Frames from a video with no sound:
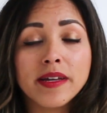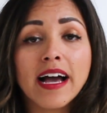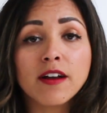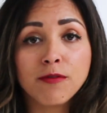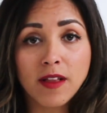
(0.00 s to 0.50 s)

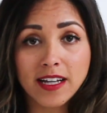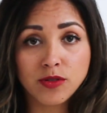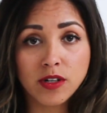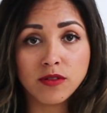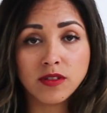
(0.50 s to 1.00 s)
women how to fly
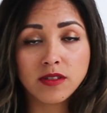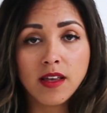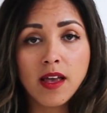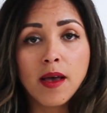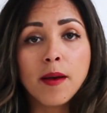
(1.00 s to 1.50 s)
drones
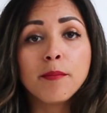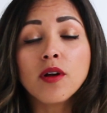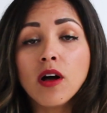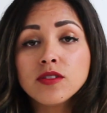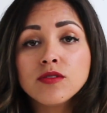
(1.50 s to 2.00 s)

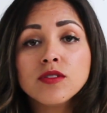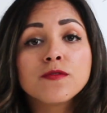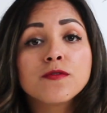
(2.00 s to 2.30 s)
but also